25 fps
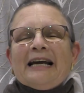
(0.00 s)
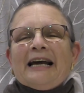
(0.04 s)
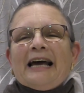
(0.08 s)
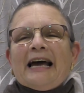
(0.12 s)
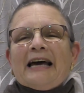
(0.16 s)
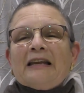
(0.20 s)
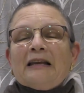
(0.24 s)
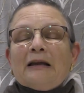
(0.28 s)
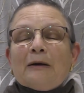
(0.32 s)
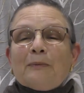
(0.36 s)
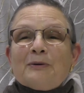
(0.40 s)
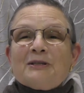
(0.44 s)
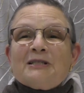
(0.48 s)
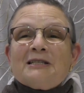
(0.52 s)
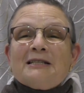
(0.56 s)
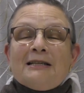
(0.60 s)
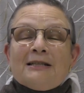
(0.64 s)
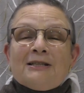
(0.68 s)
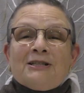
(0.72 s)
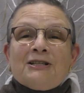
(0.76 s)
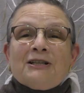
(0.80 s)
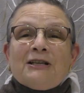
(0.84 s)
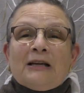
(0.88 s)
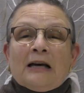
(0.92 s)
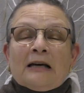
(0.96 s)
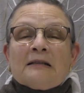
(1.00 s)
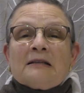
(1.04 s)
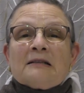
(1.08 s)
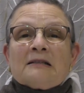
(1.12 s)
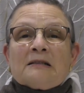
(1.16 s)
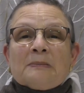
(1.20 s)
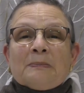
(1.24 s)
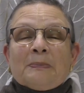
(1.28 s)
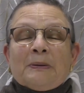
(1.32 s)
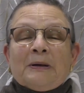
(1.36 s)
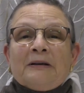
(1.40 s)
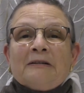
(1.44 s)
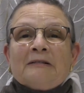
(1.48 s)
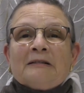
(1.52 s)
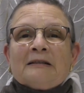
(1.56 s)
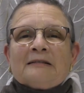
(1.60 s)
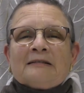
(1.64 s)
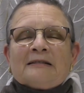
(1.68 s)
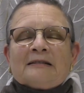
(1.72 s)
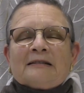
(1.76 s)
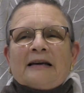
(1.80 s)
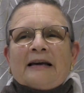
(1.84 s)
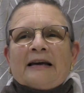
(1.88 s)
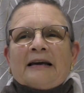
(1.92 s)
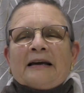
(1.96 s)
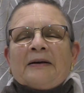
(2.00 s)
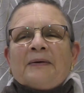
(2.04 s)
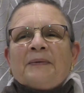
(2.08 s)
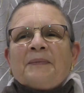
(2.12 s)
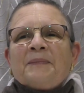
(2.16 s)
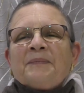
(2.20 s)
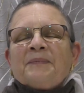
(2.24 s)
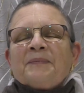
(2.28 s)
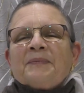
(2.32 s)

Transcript: and that was Nityananda's appearance day.